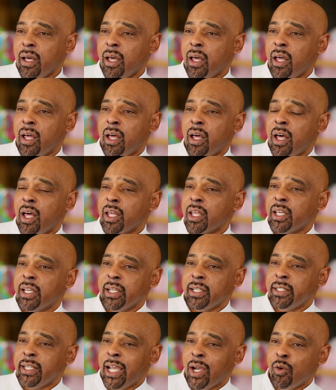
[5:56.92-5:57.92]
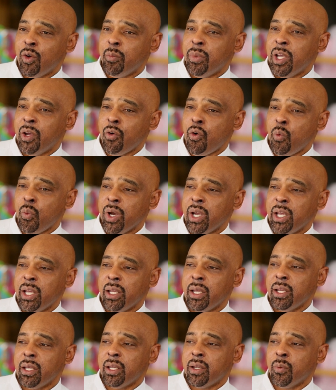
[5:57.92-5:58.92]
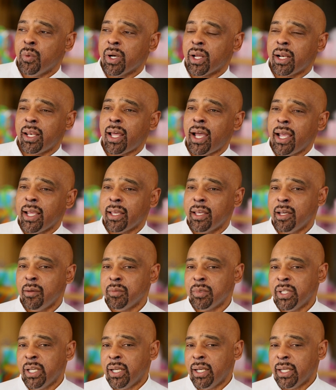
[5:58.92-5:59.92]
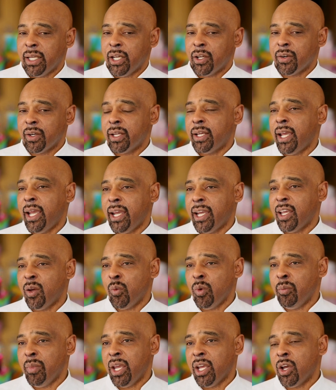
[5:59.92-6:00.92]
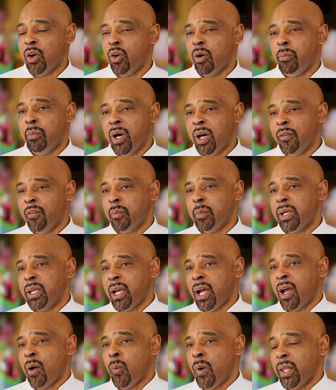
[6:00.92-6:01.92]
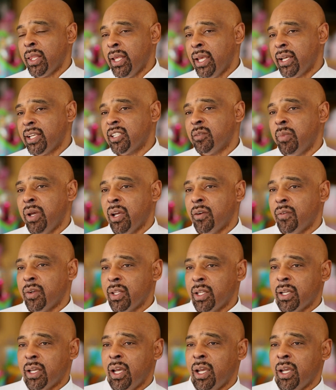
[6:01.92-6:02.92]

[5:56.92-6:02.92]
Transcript: A good day would be when a client comes in to get her cake and we may go above and beyond what they expect for the